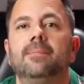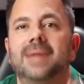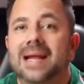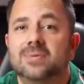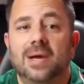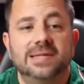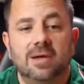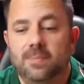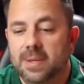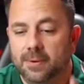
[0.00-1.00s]
That's why I
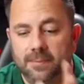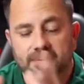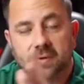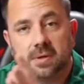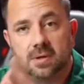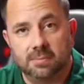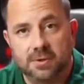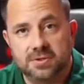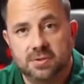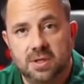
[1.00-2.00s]
tell people
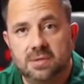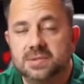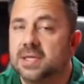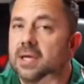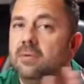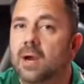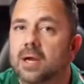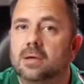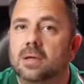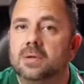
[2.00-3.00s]
commercial loans and
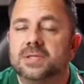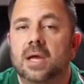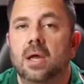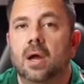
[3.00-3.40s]
regular loans